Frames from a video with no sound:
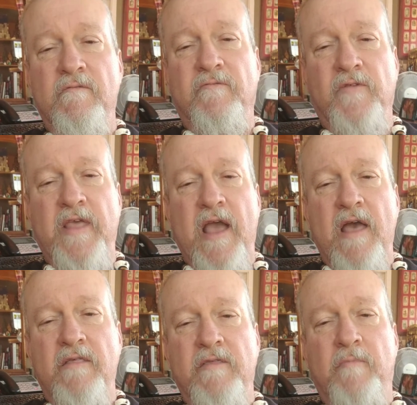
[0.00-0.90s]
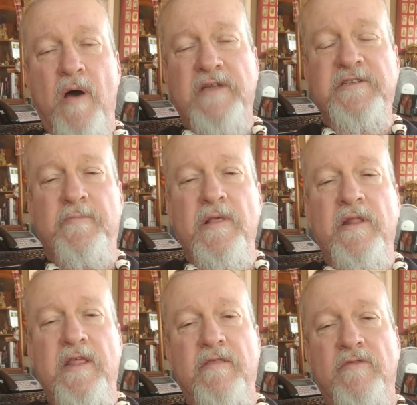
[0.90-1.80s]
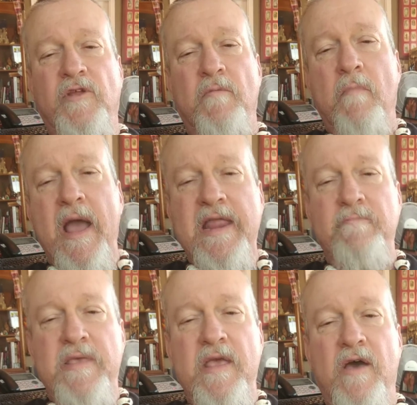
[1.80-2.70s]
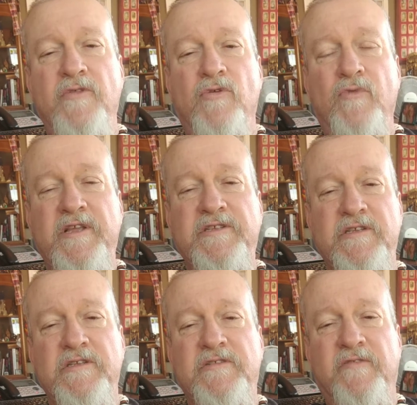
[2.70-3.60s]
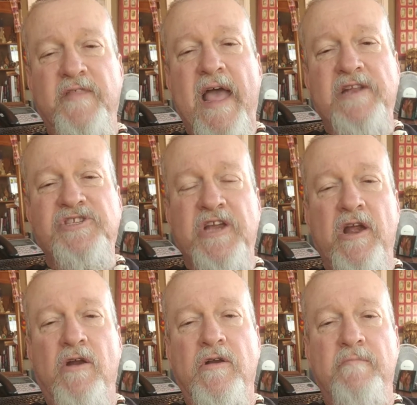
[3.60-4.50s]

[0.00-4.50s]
for the possibility that there might be other reasons for that chair